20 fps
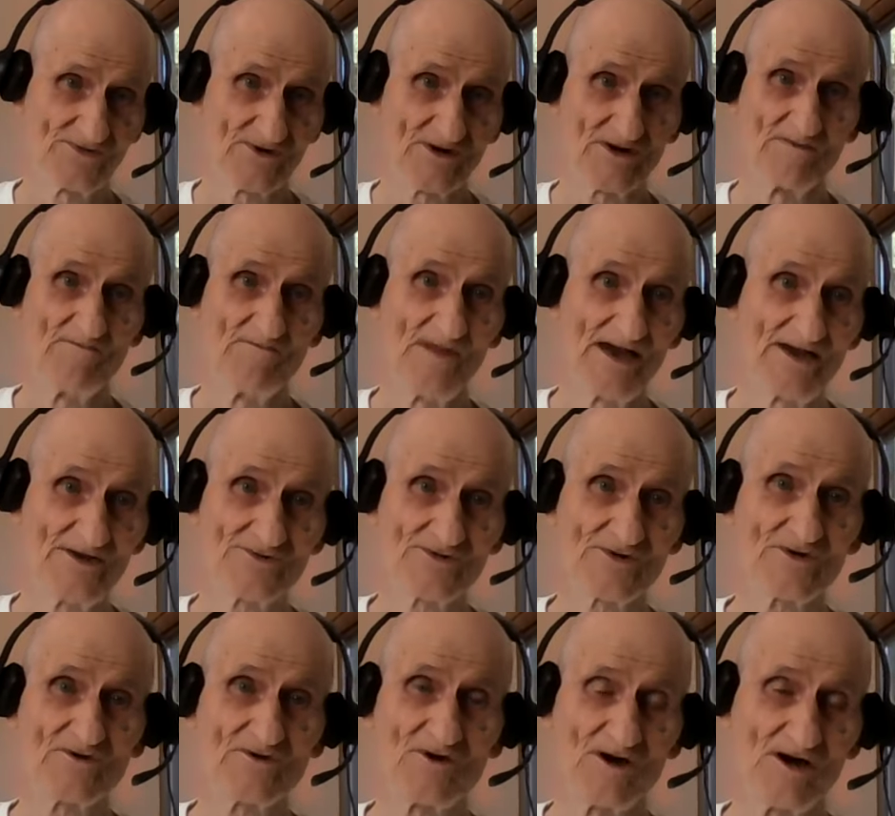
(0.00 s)
are
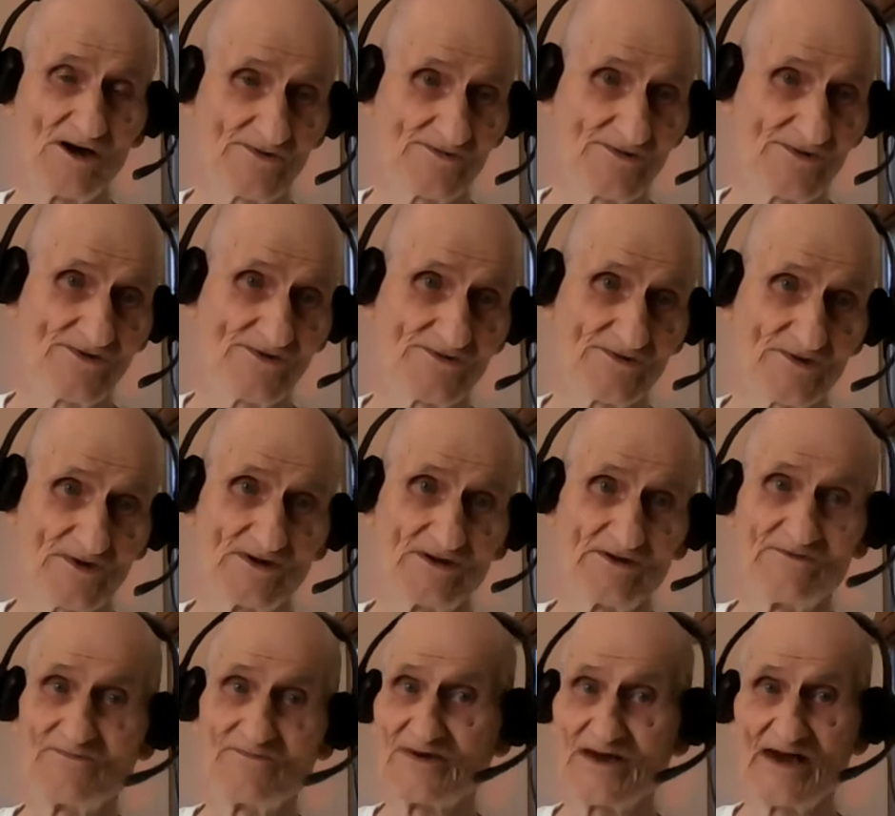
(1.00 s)
major causes
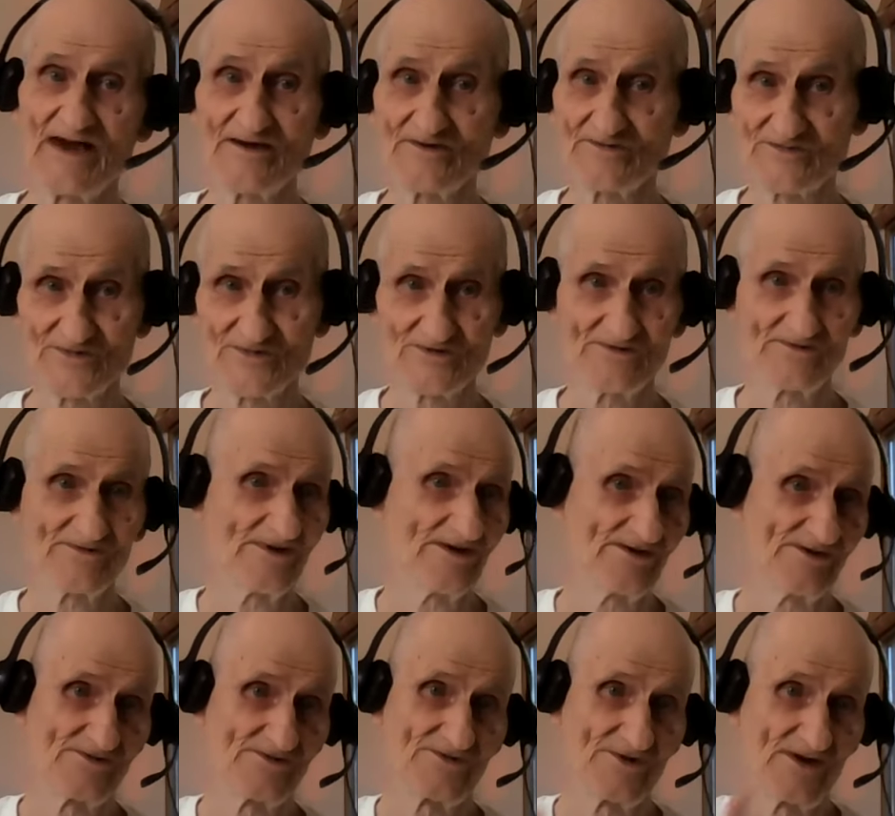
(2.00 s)
of cancer
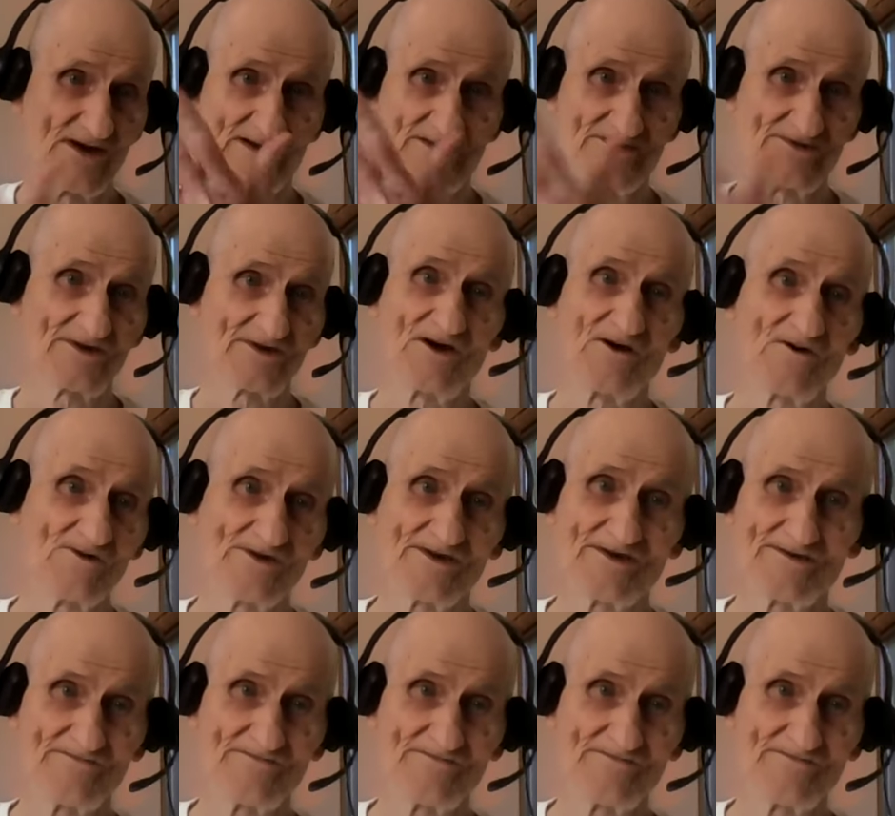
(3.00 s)
inside the colon.